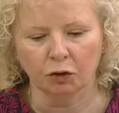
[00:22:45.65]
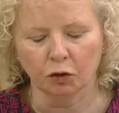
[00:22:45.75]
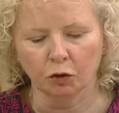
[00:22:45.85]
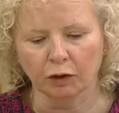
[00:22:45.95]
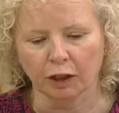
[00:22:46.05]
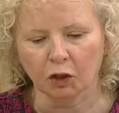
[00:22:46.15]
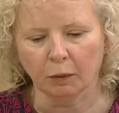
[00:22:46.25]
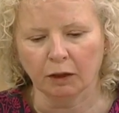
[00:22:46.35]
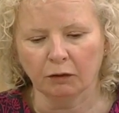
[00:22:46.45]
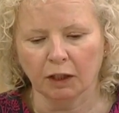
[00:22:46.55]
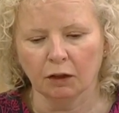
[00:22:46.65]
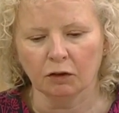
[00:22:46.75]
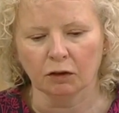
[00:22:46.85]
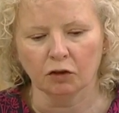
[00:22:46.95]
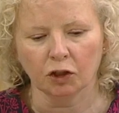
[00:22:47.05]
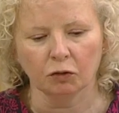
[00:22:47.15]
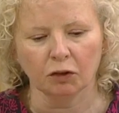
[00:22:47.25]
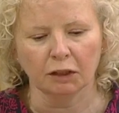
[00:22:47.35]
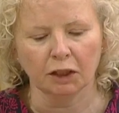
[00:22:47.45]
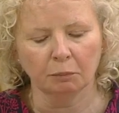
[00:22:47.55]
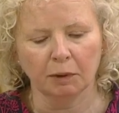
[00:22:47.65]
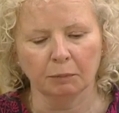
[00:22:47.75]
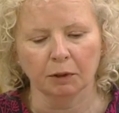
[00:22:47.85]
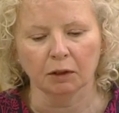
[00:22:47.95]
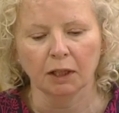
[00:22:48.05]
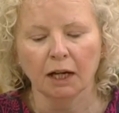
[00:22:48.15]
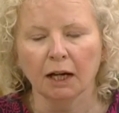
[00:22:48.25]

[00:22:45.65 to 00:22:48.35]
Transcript: that over 12,000 children and young people